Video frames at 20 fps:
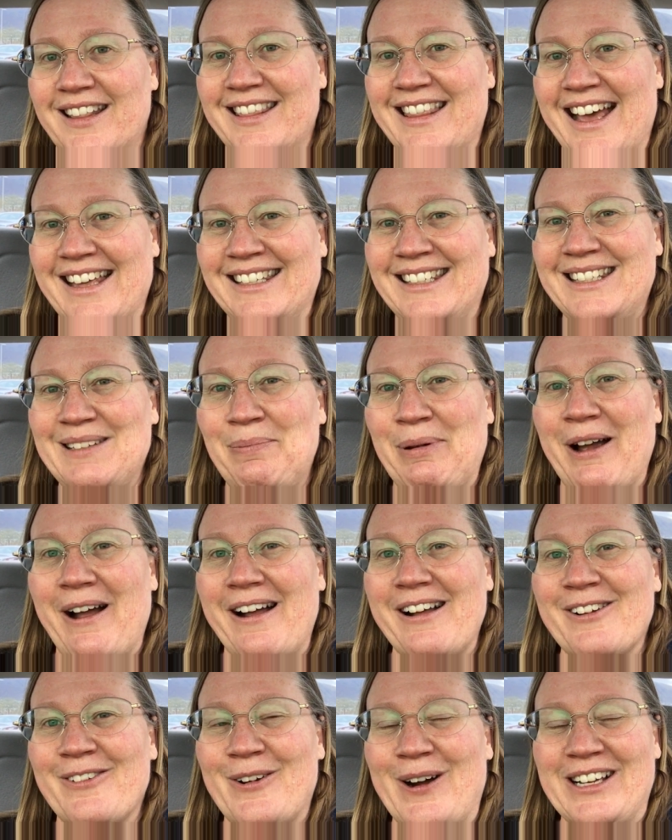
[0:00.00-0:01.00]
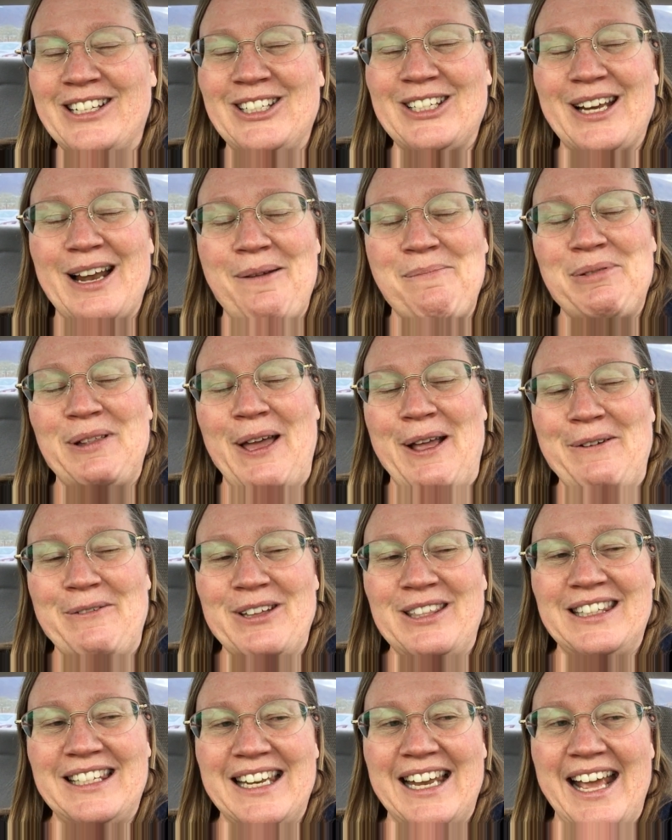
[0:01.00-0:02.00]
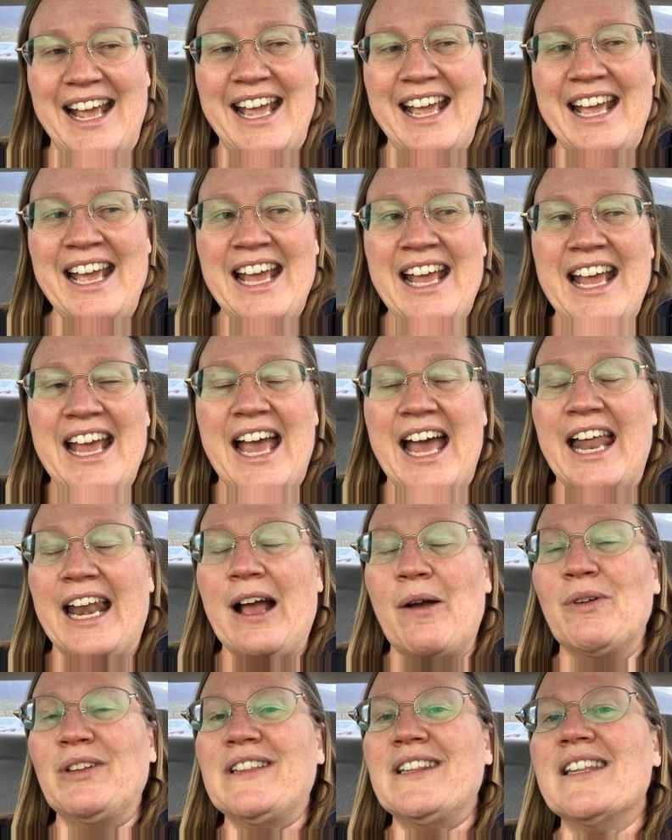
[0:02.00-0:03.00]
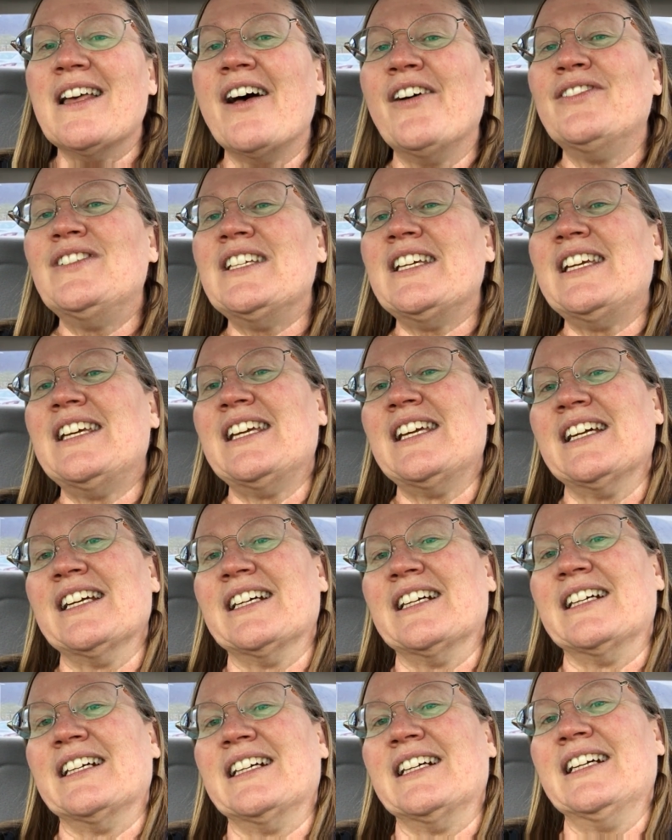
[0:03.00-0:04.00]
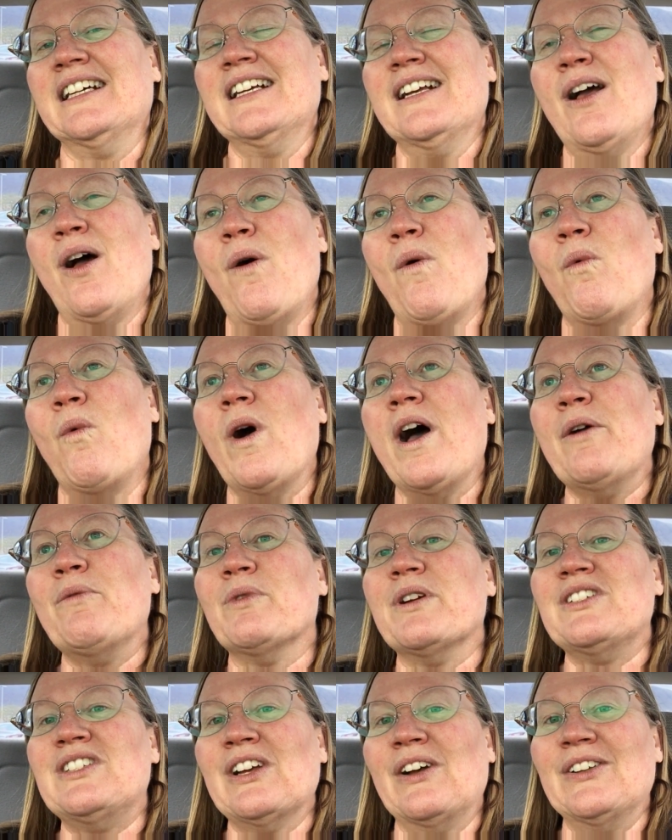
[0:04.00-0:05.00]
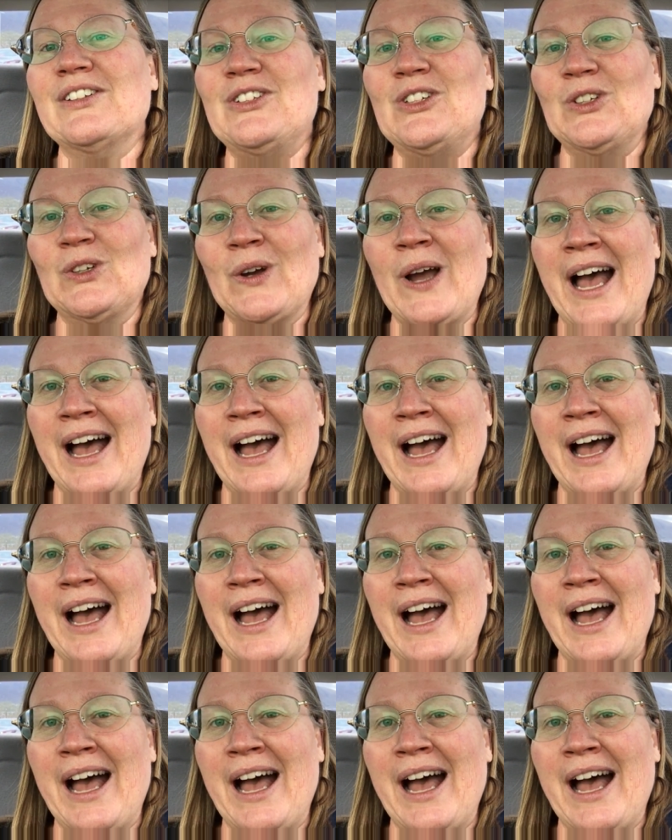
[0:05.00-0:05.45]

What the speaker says: That's the question I'm playing with today, and I would love to hear what results you